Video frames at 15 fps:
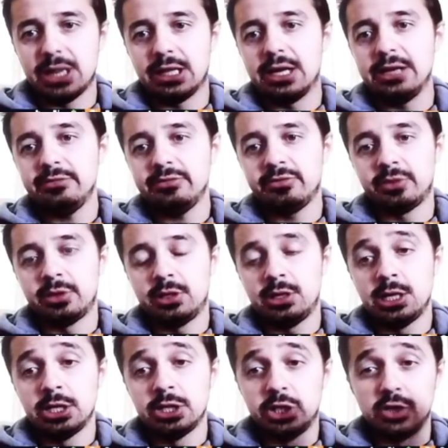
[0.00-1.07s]
life
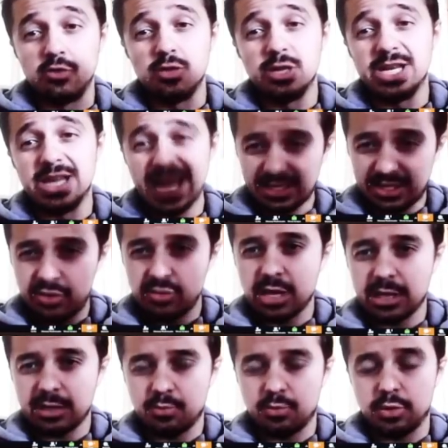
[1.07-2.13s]
to get to that
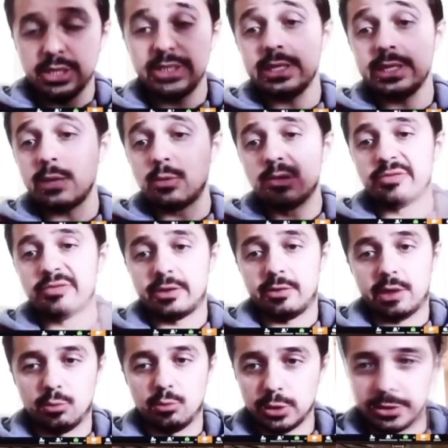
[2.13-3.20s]
point, and then we'll figure out what to